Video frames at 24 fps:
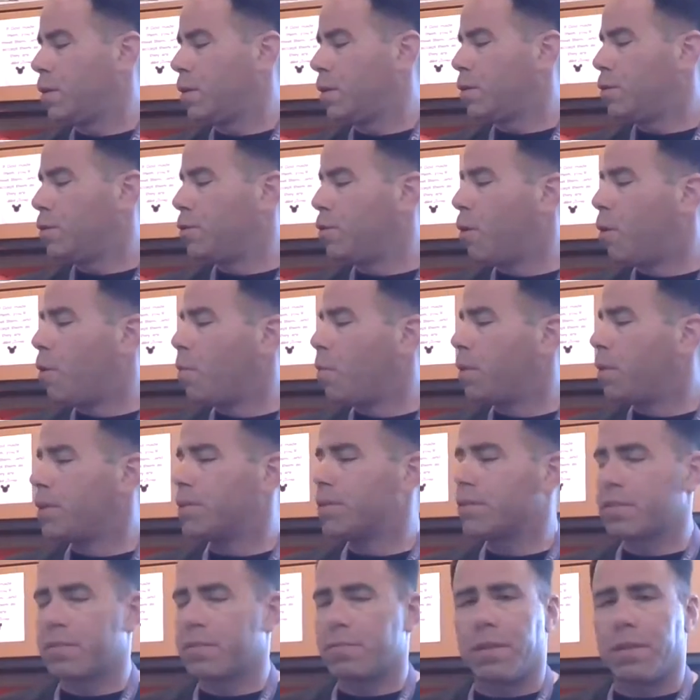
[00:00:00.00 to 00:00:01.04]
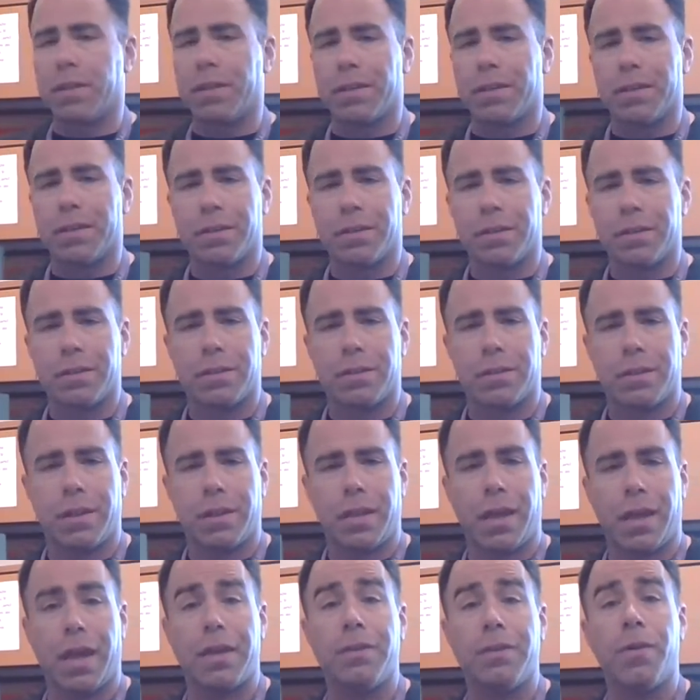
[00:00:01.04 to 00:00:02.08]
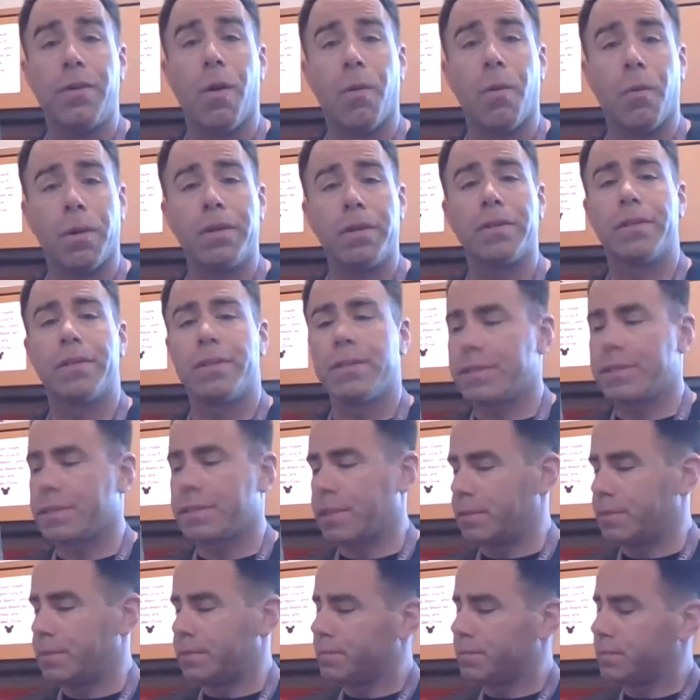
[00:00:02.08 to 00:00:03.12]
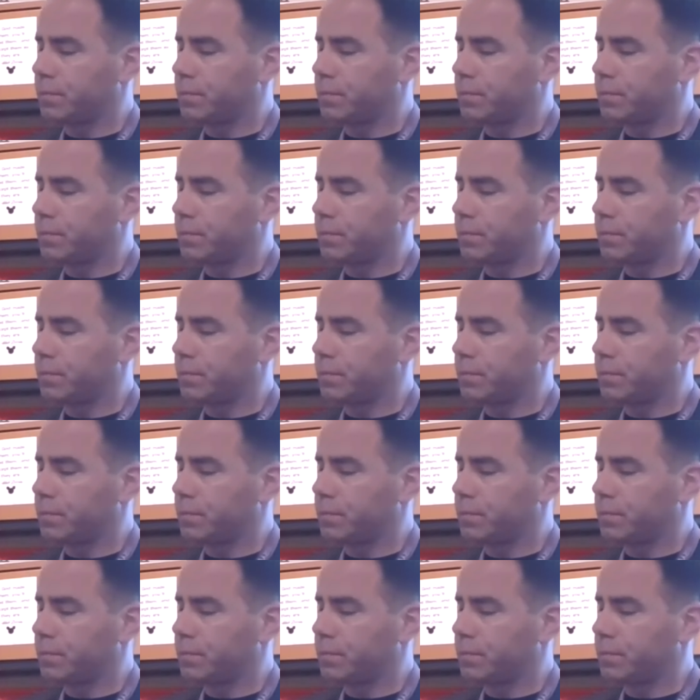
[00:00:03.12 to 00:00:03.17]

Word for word: Know when to speak and know when to listen.